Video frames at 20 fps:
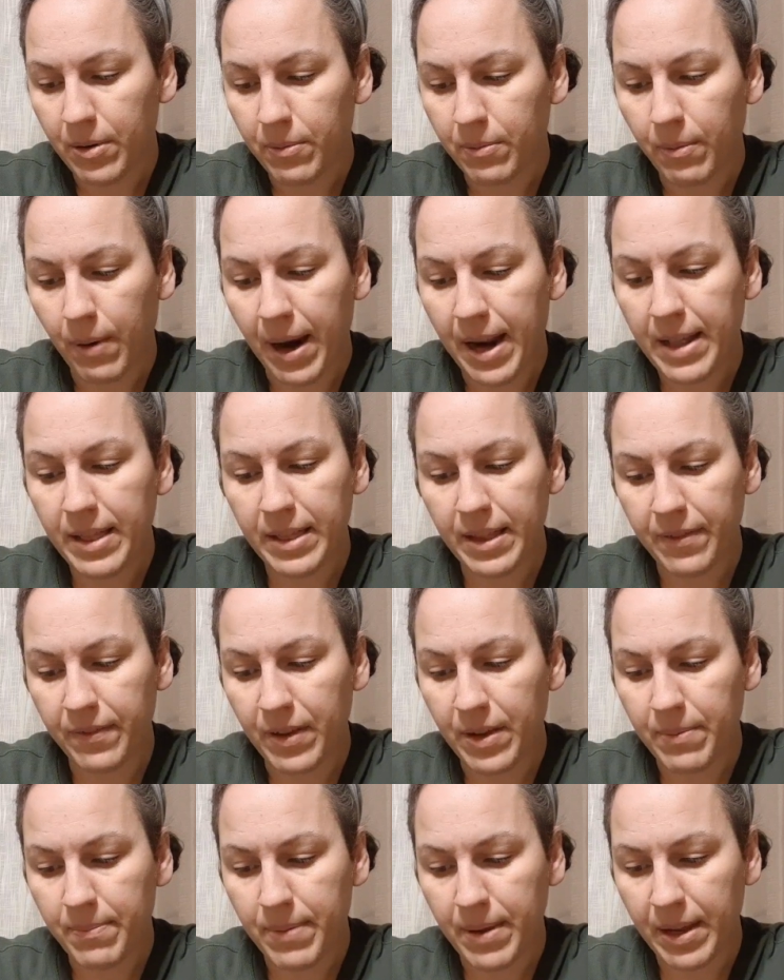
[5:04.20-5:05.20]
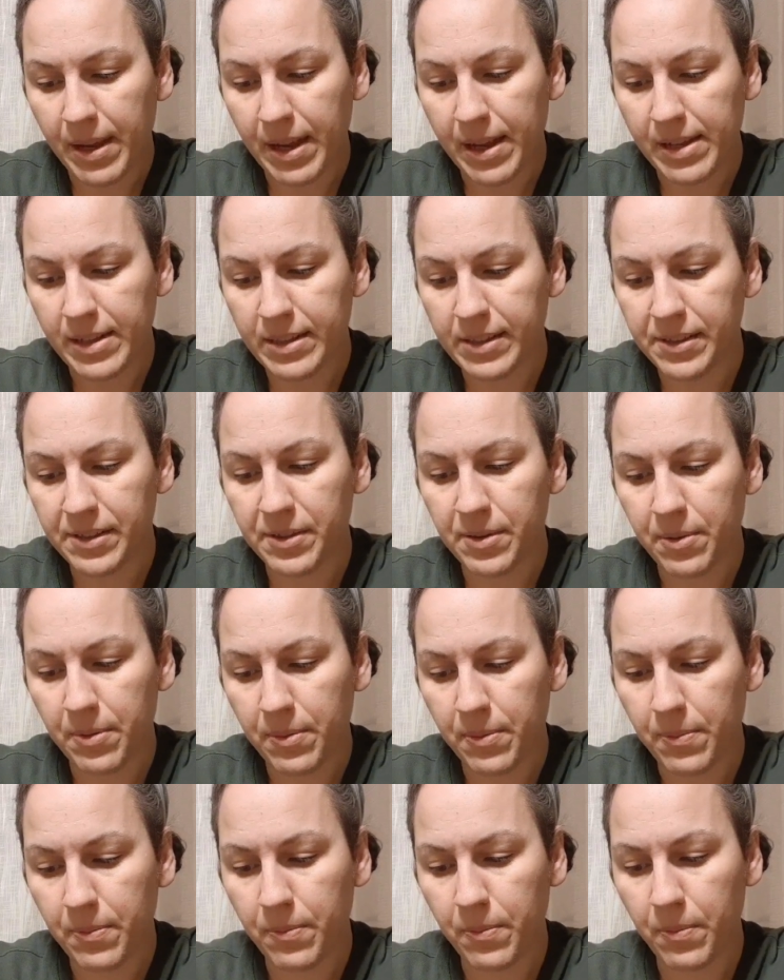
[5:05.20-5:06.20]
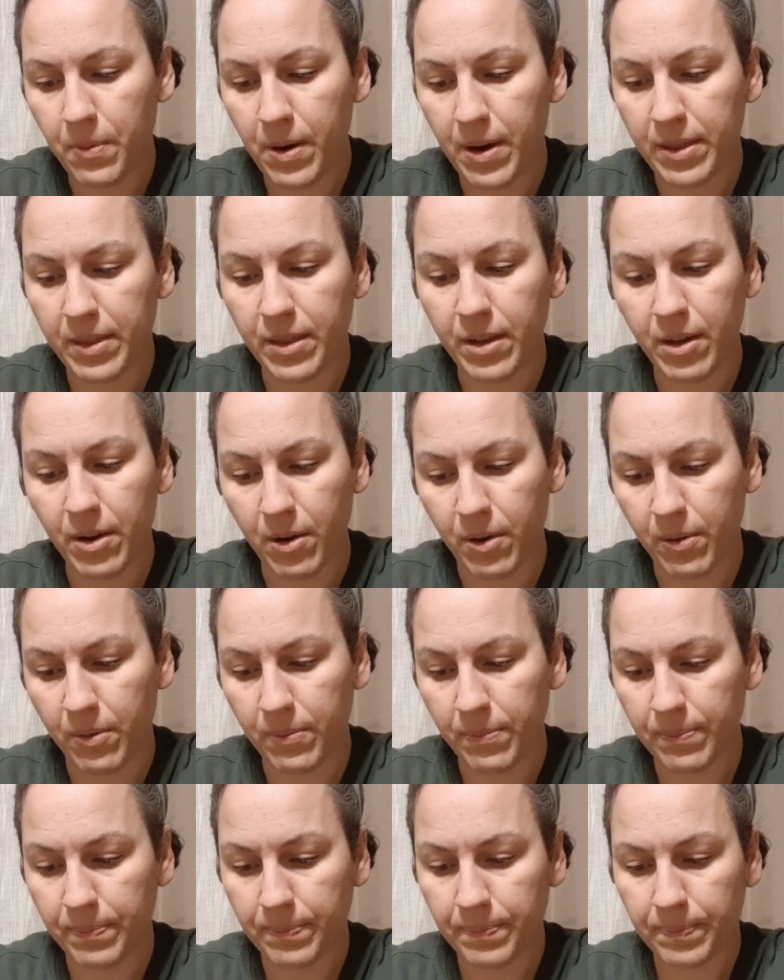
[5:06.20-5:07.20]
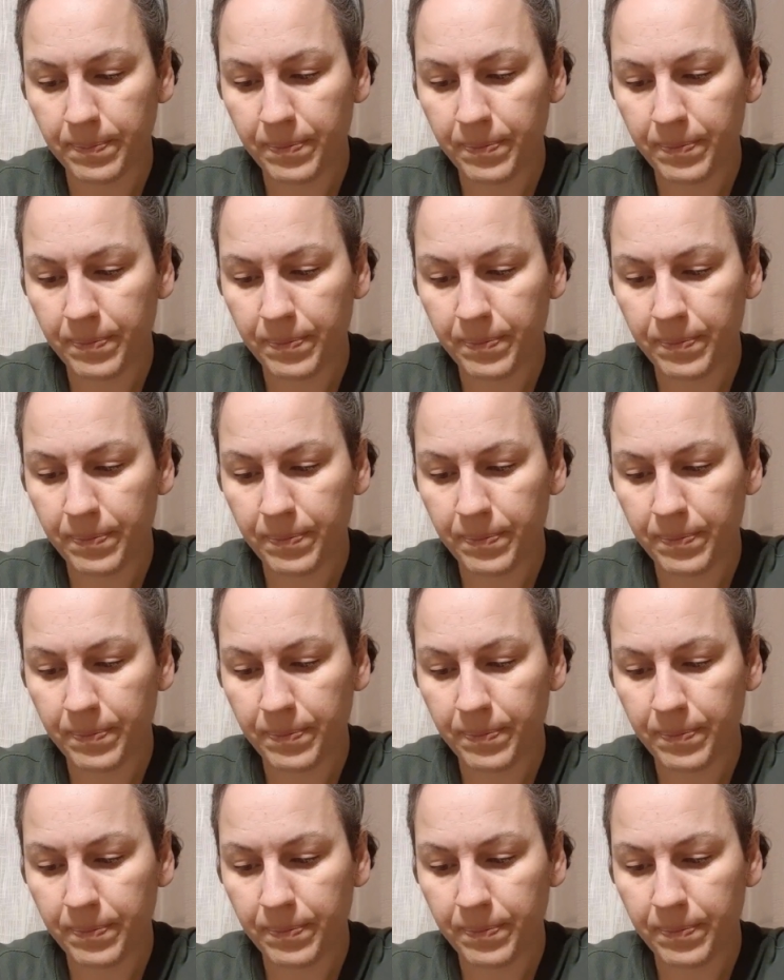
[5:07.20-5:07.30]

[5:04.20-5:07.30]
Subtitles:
Right living begins with the home.